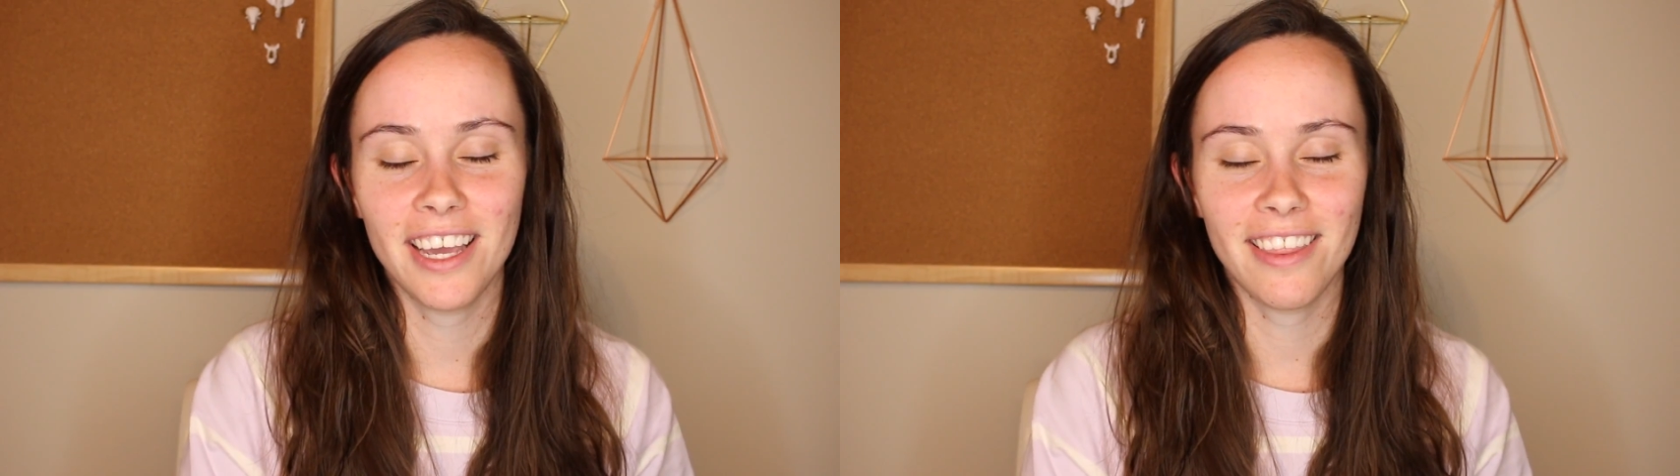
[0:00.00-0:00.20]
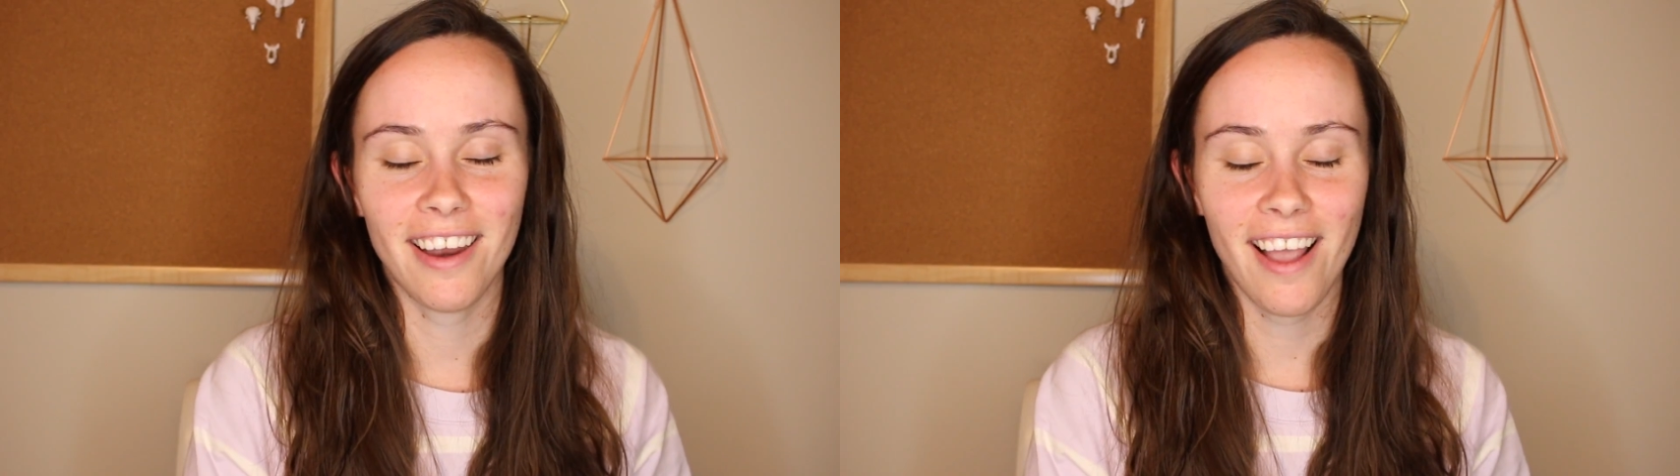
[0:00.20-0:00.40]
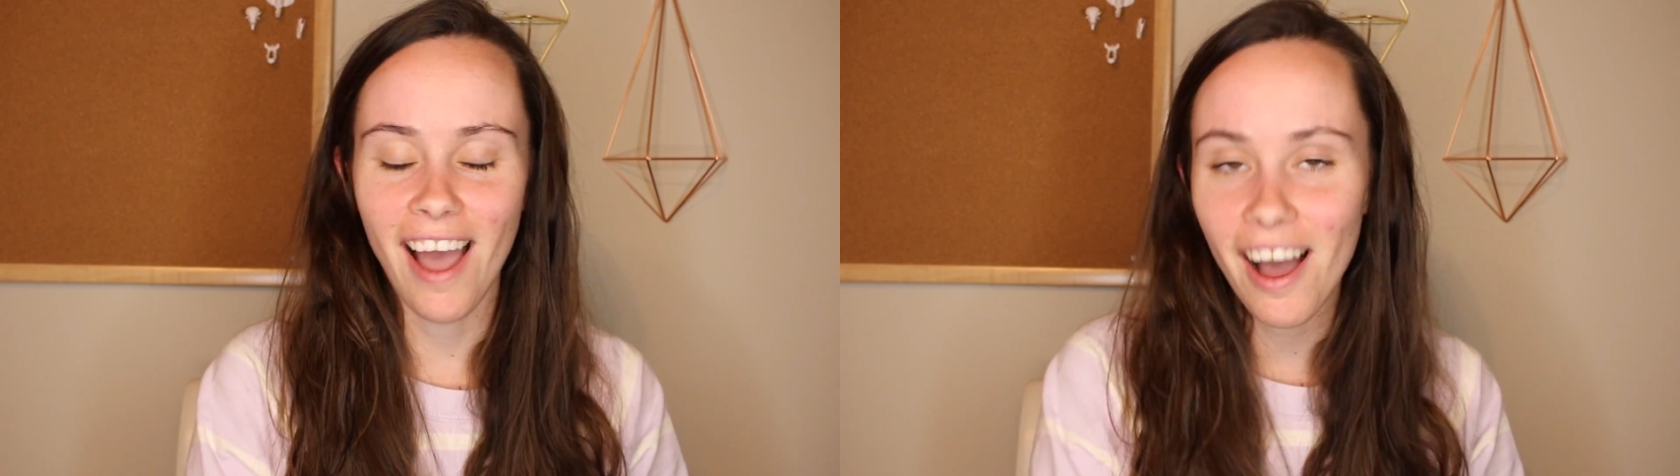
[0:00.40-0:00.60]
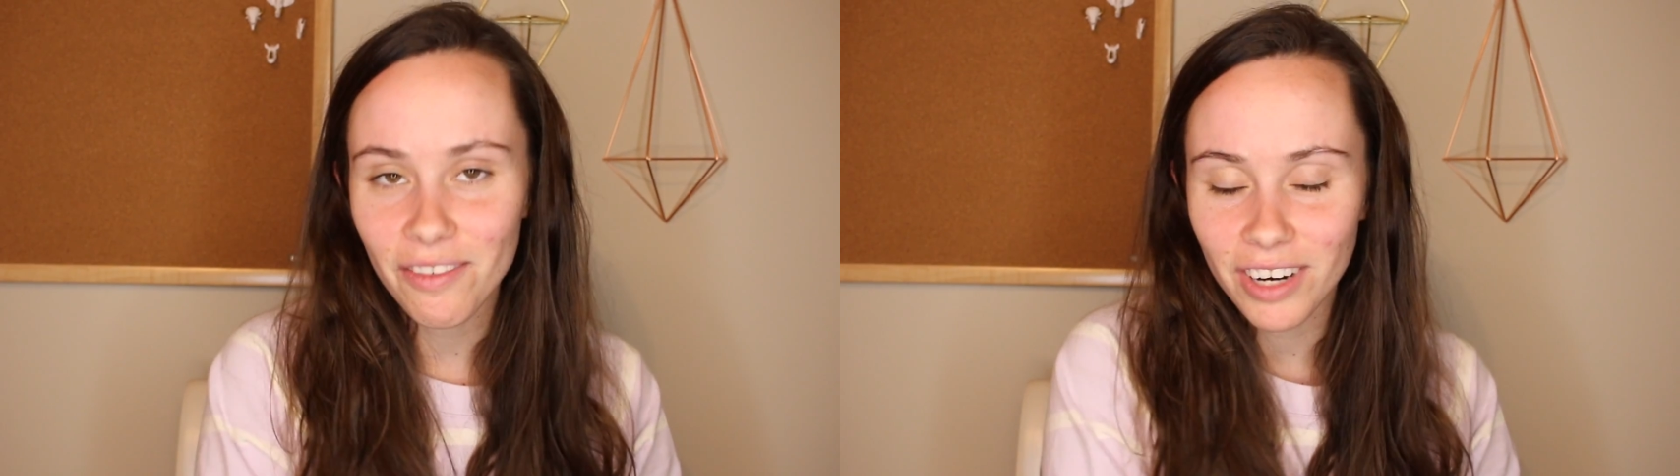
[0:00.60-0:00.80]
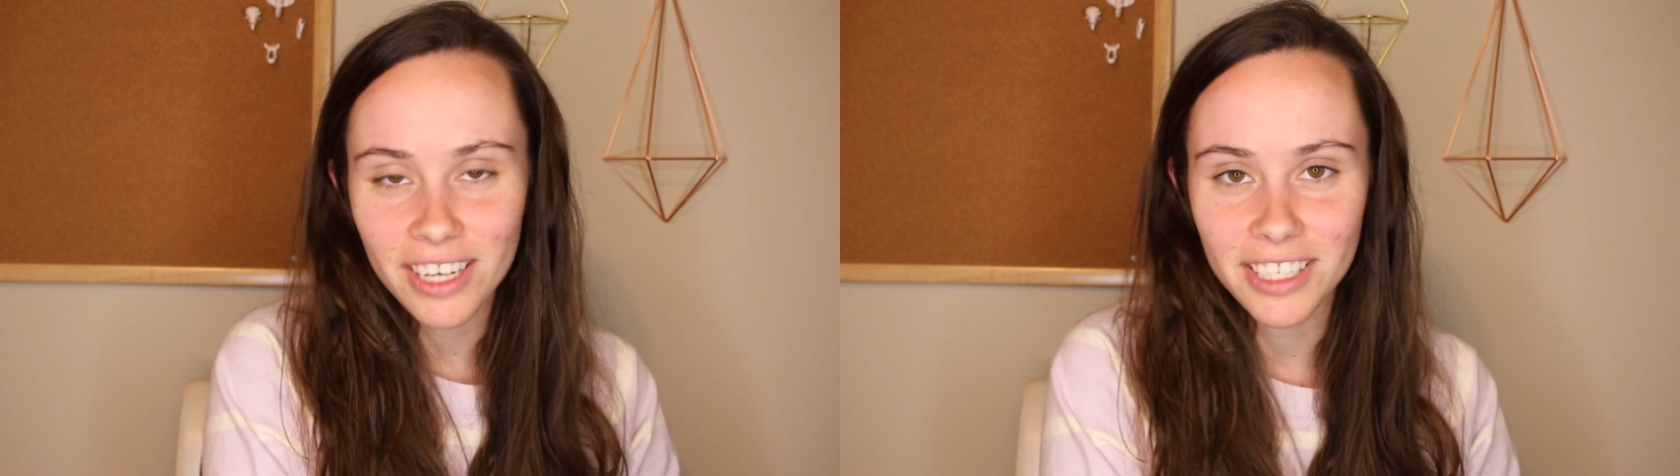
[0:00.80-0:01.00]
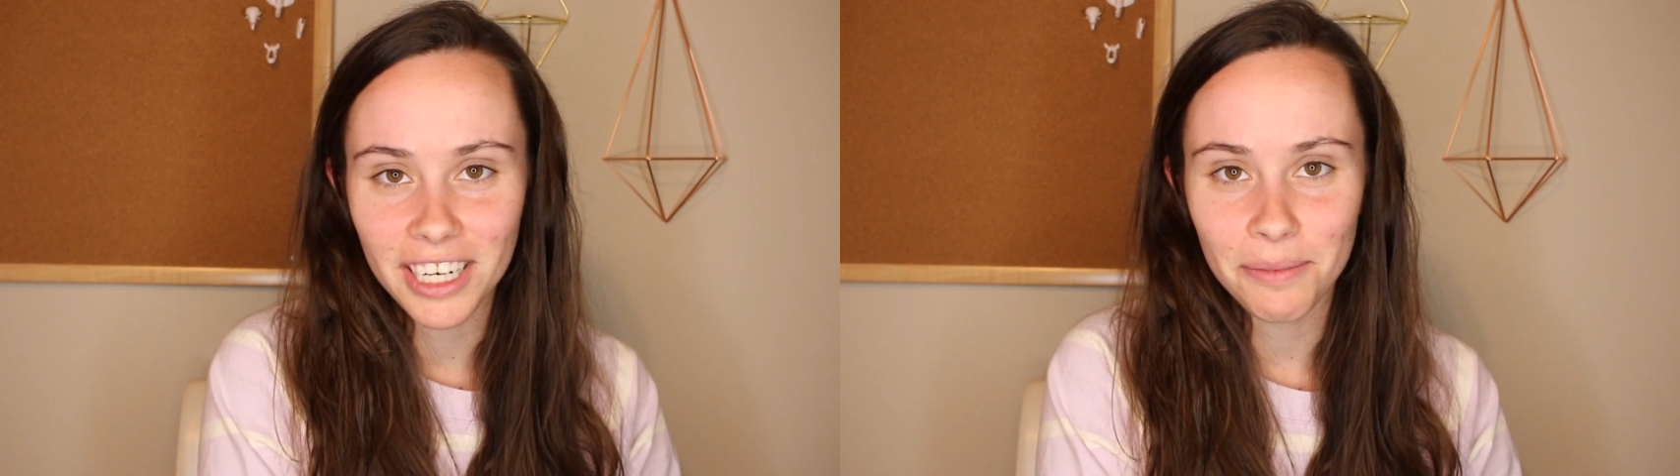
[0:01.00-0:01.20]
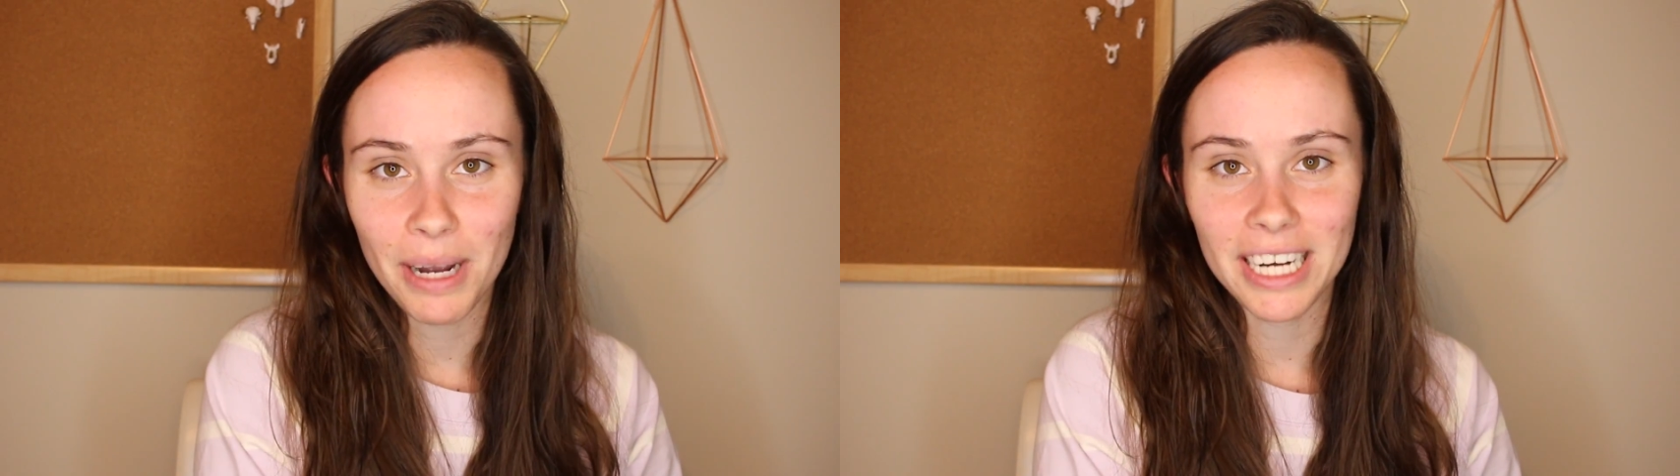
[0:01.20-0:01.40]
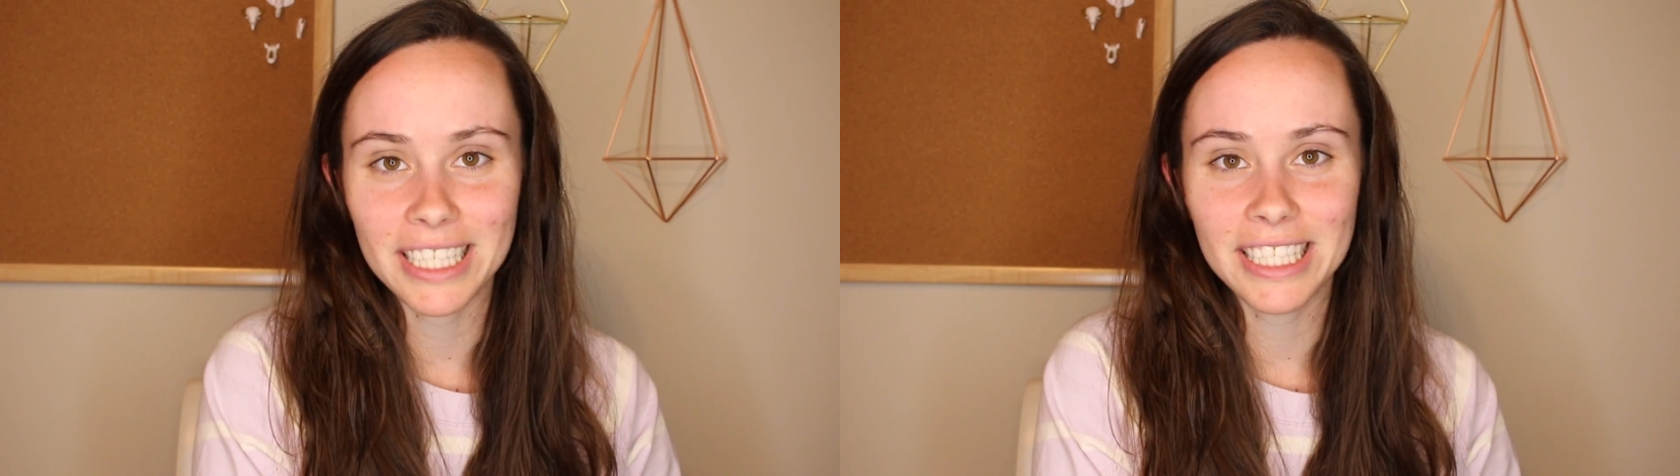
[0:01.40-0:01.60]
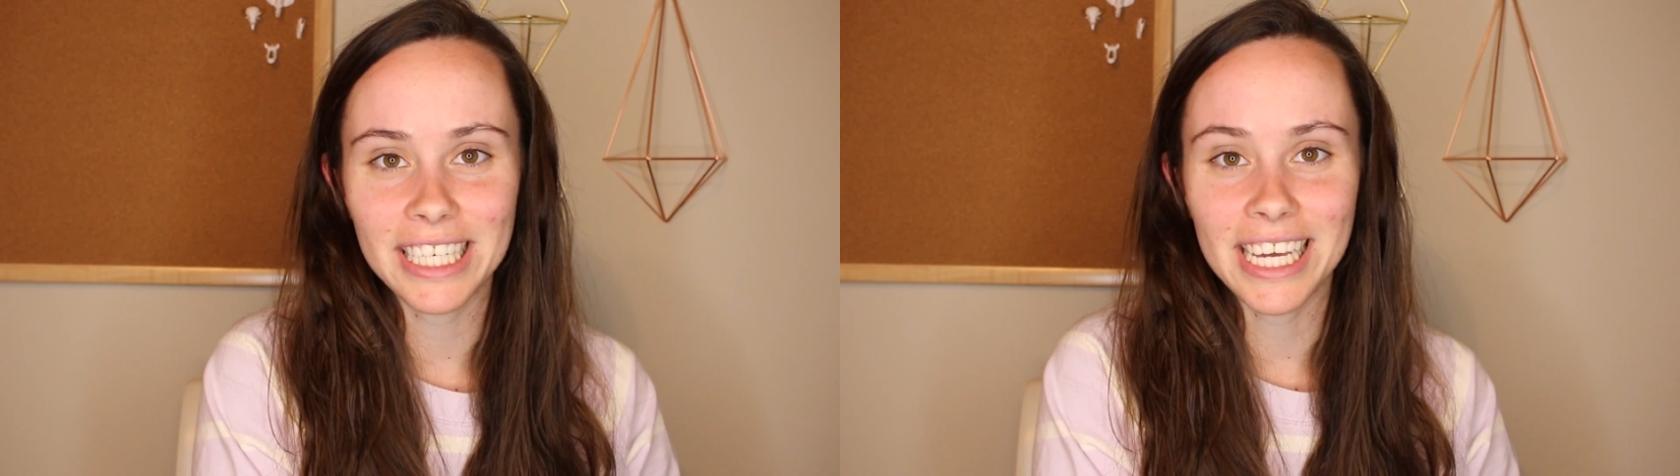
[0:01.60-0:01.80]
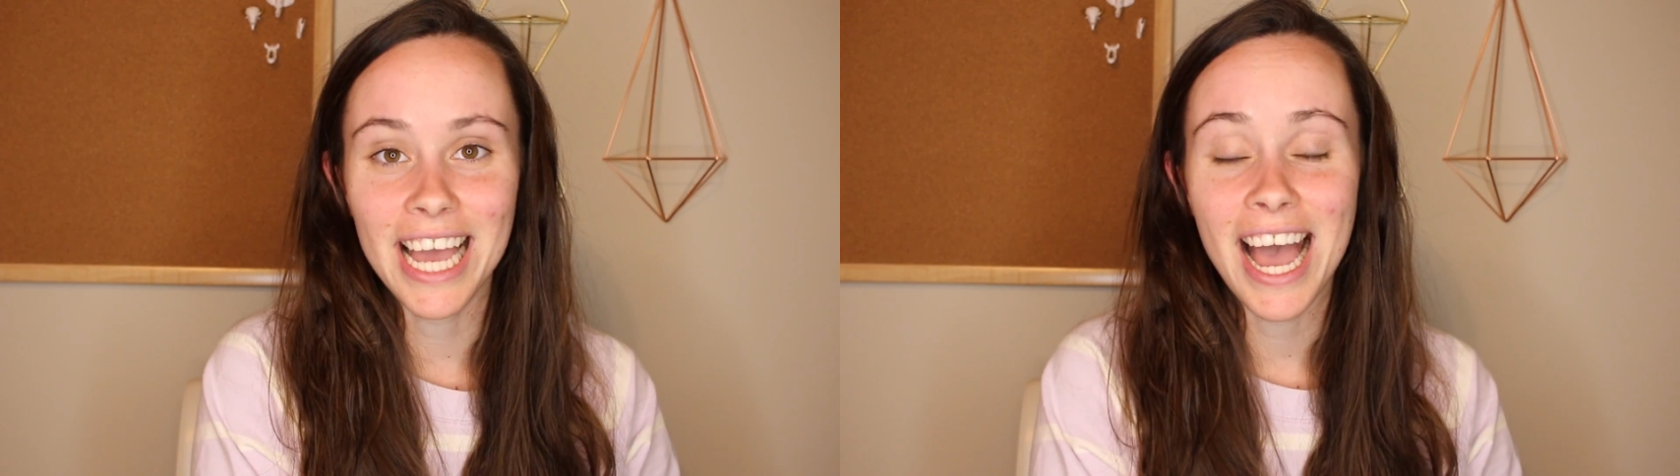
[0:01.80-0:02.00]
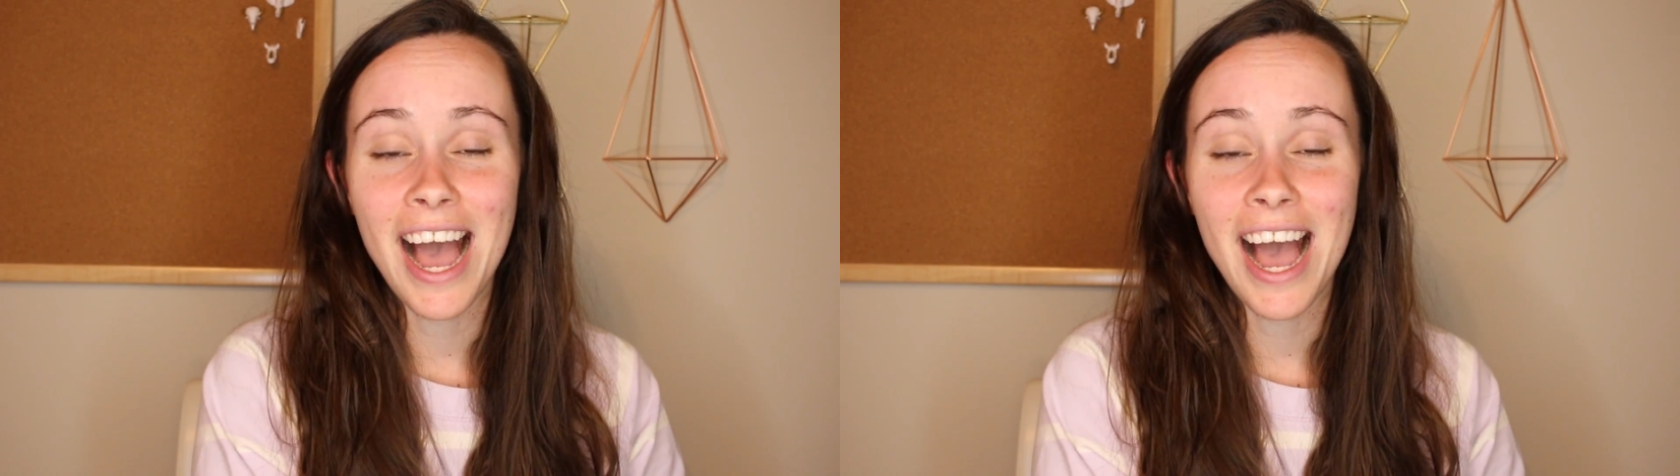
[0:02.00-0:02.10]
and that I have read during pregnancy.